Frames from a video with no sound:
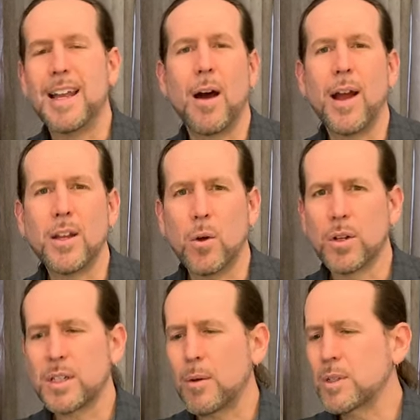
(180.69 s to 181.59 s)
Now I
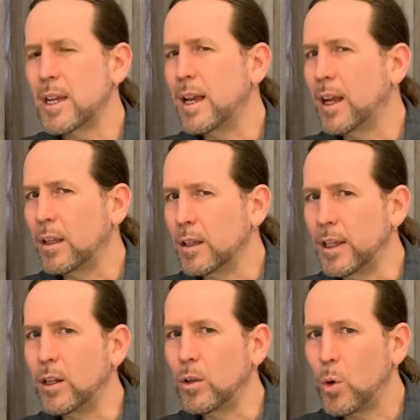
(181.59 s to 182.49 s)
noticed I was getting a
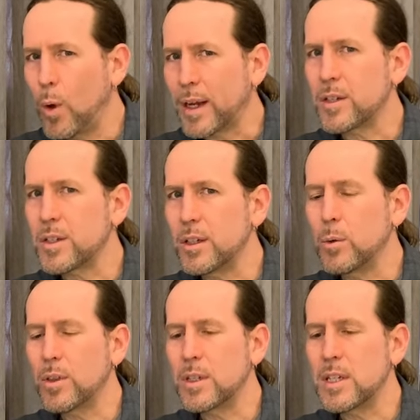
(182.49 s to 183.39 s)
little quick still
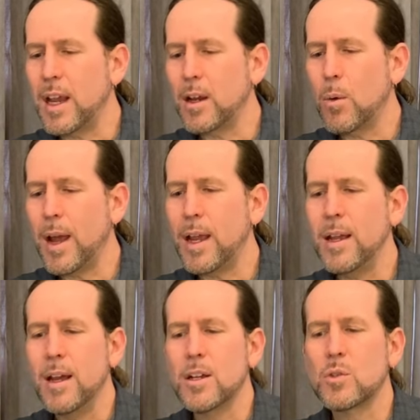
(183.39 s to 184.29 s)
with the takeaway,
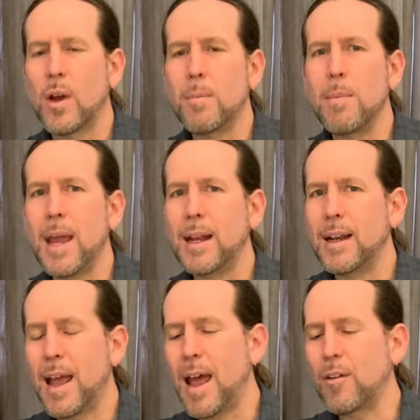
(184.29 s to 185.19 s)
so I made
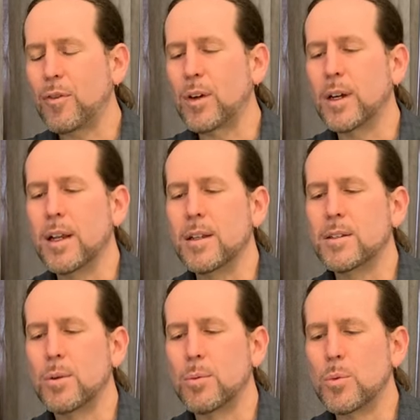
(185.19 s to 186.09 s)
an effort
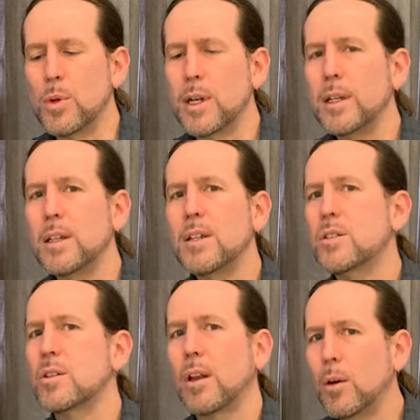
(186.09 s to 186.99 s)
to really
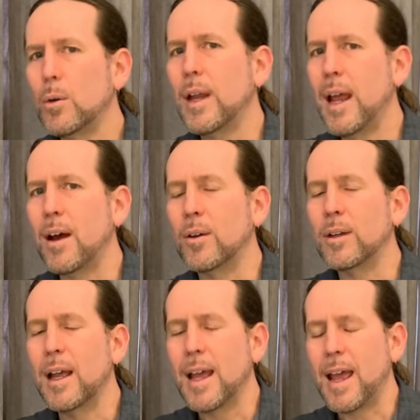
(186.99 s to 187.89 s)
slow
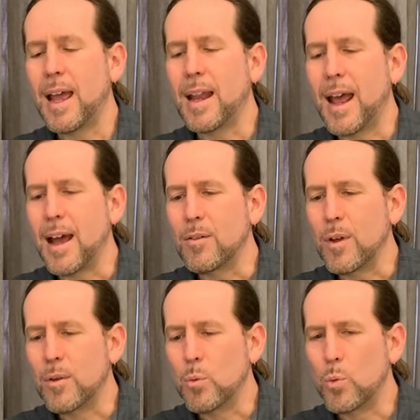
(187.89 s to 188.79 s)
down and have
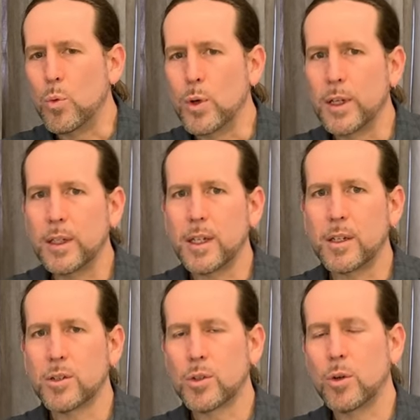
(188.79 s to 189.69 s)
really
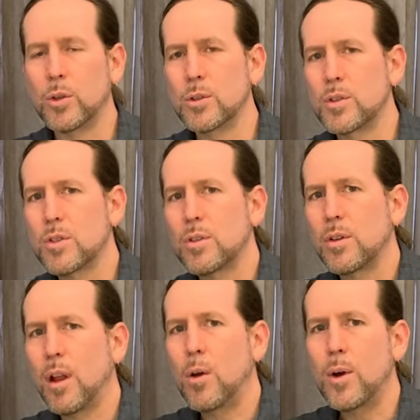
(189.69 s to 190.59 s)
controlled
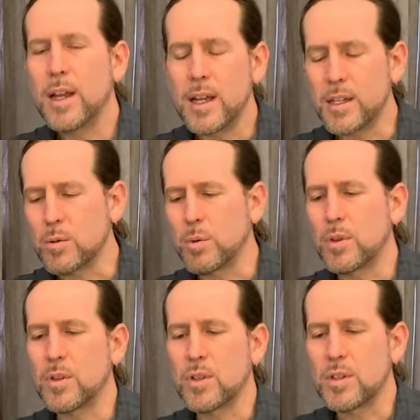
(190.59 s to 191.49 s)
slow hits
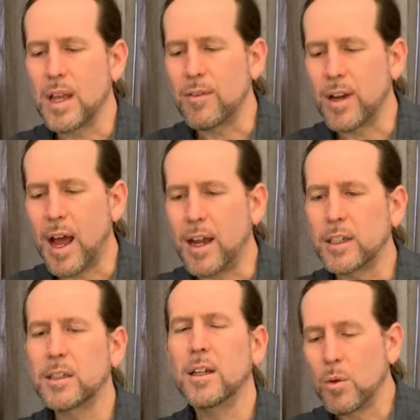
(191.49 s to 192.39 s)
with the
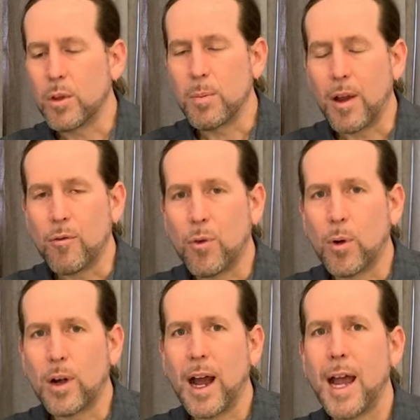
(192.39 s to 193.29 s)
7-iron, with my
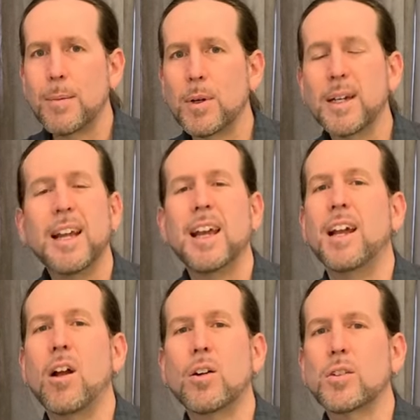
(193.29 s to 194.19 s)
4-hybrid,
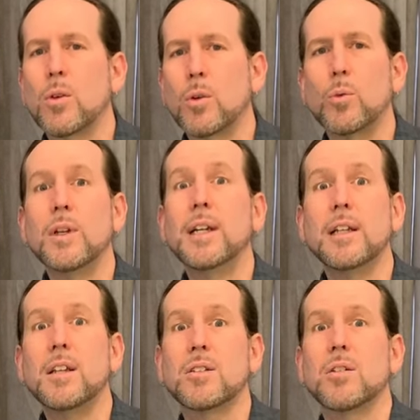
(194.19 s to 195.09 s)
and also a
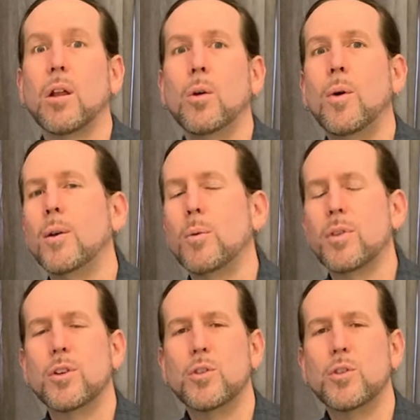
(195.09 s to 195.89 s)
really slow one with the